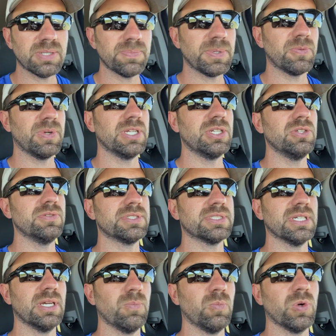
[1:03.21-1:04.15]
but we do
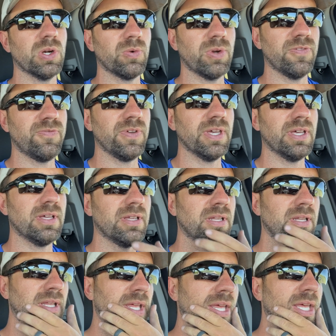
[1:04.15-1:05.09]
some where we feel
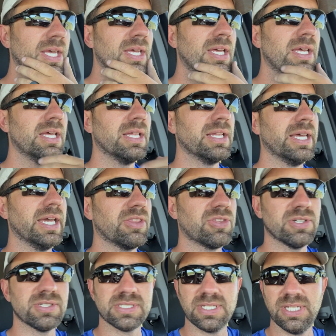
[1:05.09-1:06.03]
like
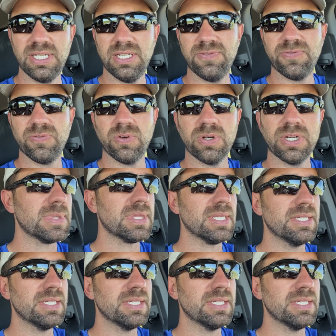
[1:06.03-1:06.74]
there's a need for it.